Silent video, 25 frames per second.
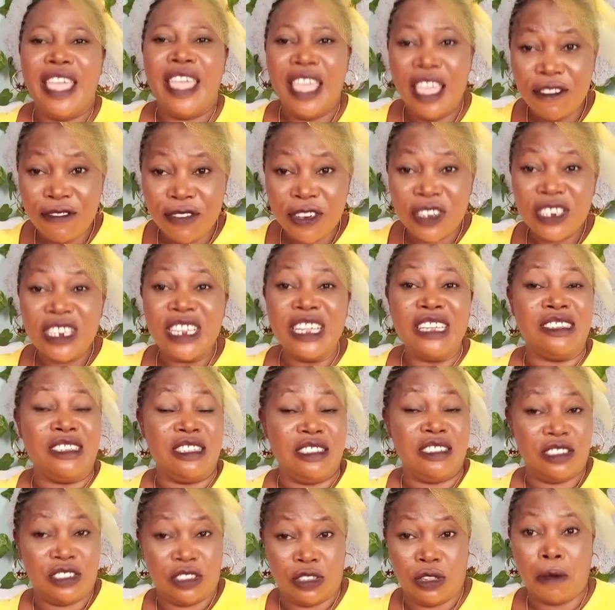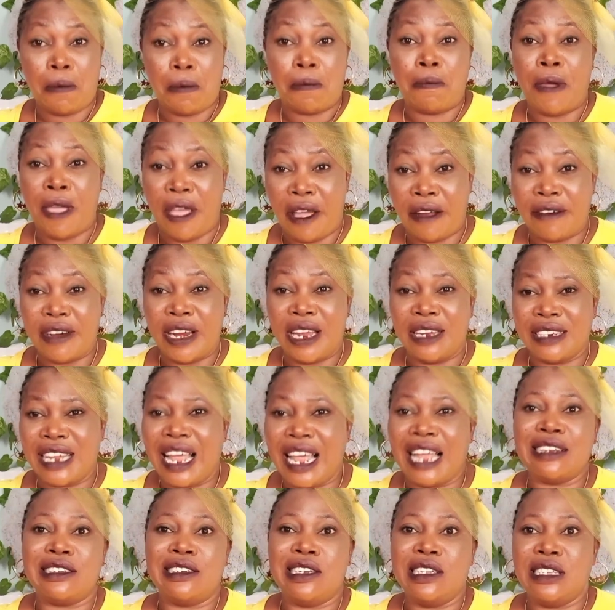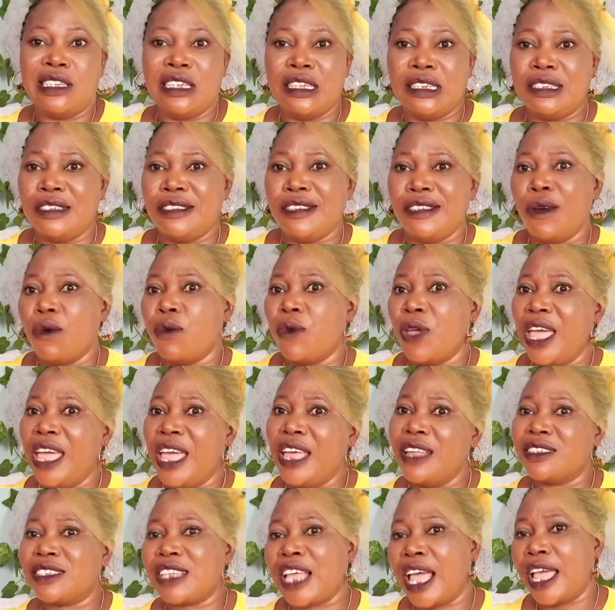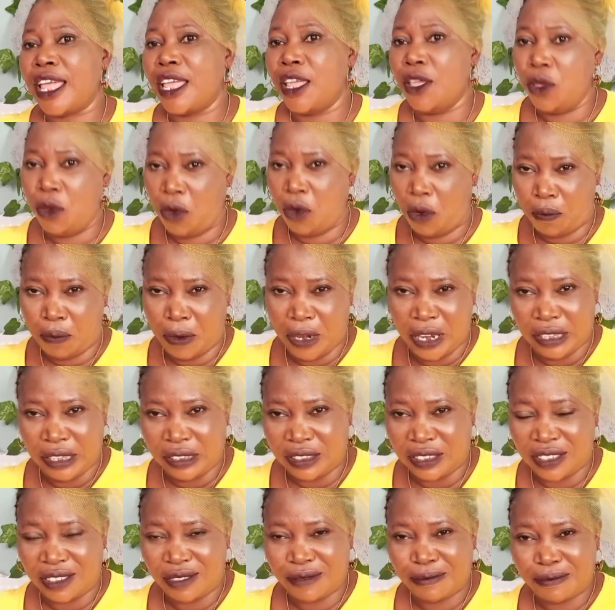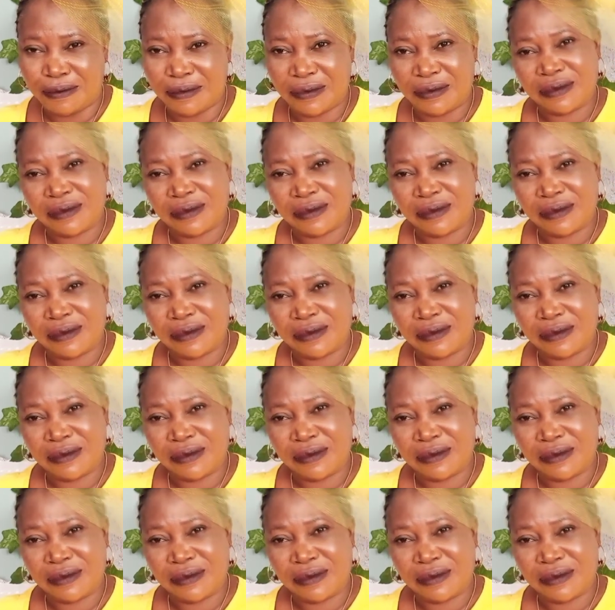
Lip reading: Even if it is your parent that did it, they will enter in your place.